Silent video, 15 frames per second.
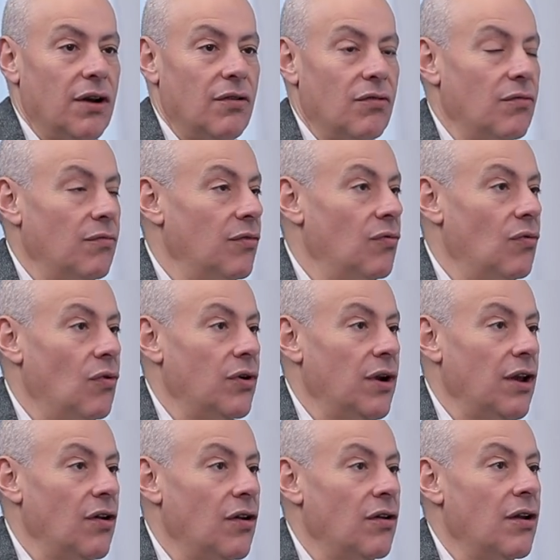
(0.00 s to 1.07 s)
It can be
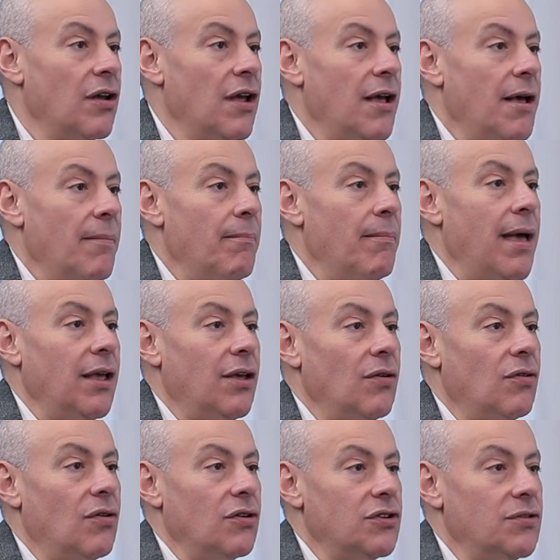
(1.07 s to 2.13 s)
rewarding. You can make your
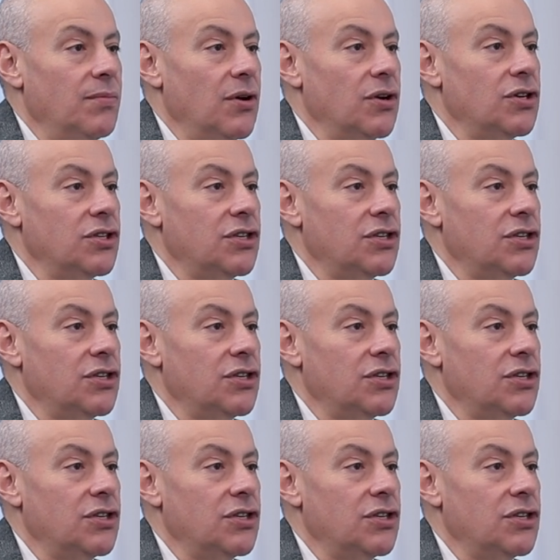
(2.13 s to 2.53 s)
contribution.